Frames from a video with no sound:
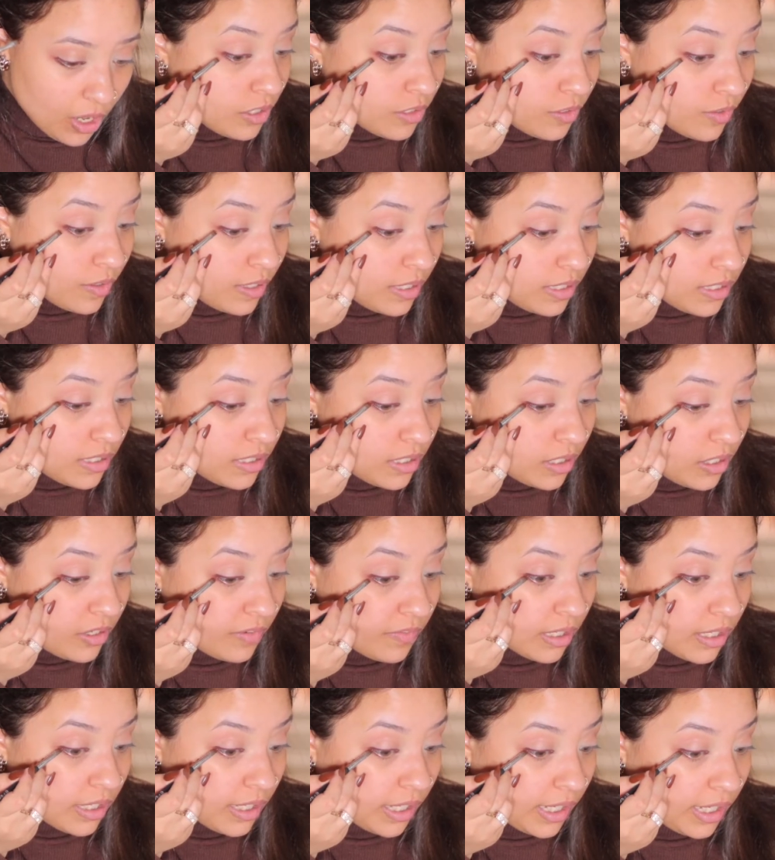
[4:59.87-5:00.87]
So instead of
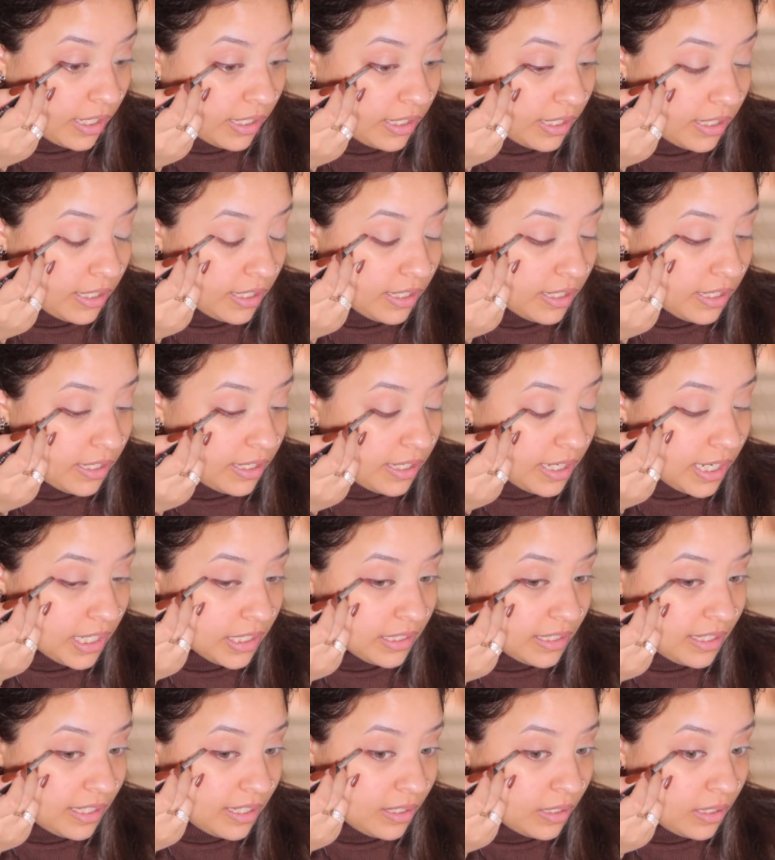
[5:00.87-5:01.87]
connecting it
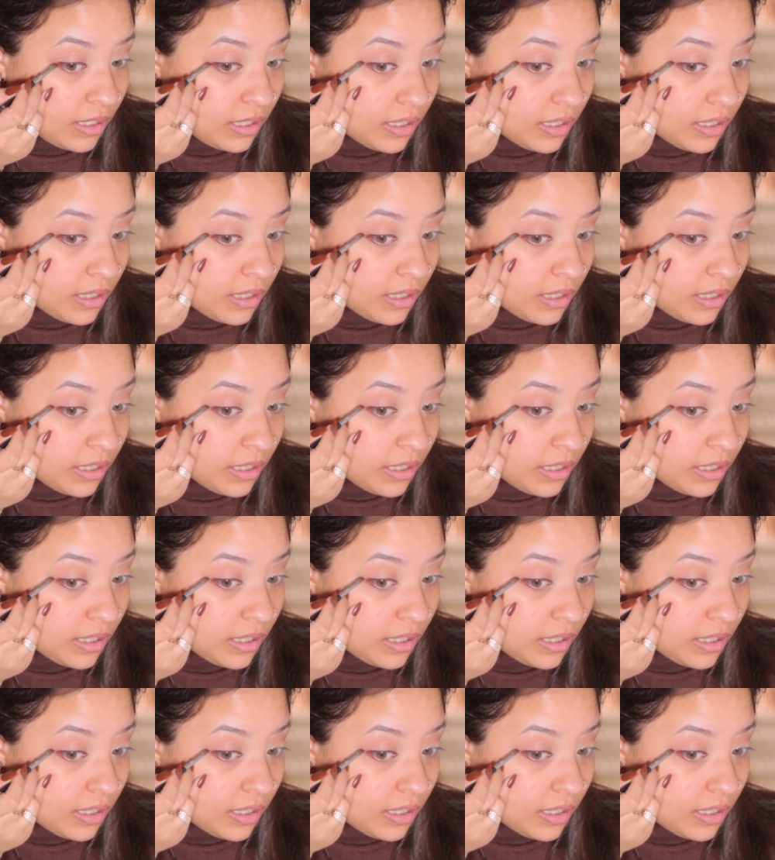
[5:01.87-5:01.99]
at the